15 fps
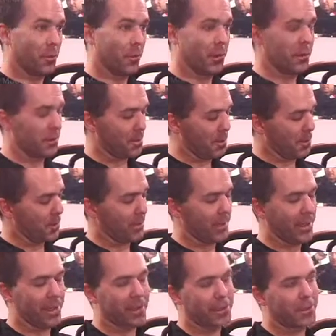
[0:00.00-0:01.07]
Whether it's between
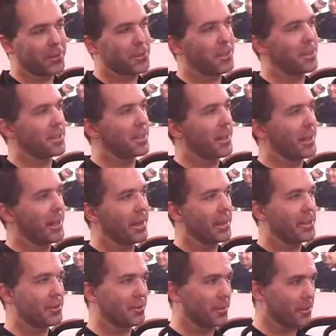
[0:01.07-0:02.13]
characters on
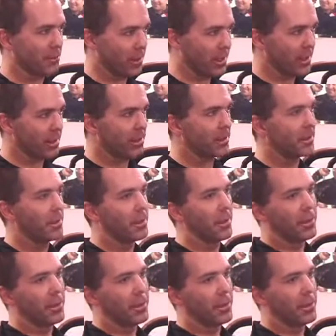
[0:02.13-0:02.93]
stage or in the ring,